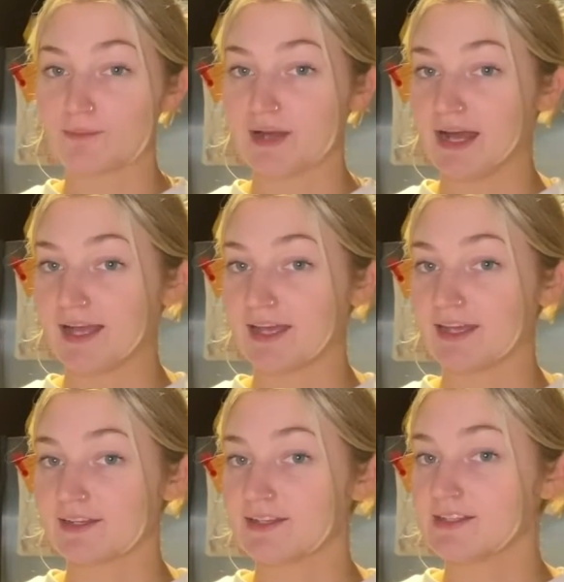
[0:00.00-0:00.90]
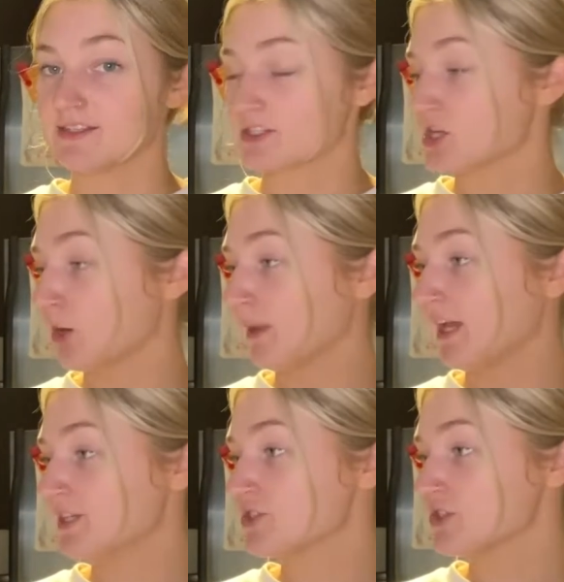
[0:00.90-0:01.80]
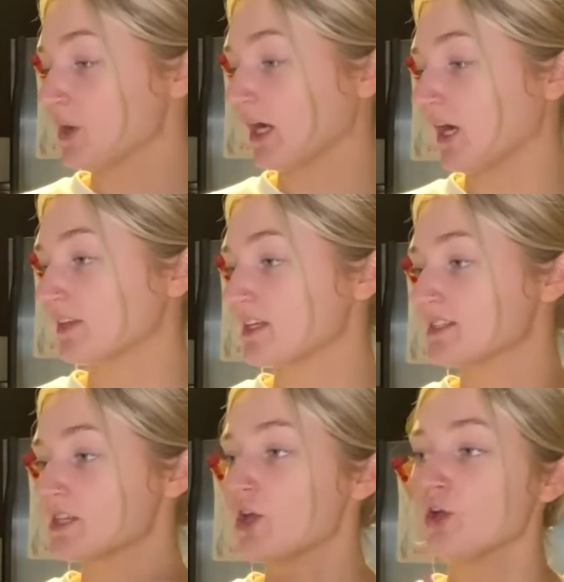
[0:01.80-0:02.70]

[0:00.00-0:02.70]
my TikTok page, so I got these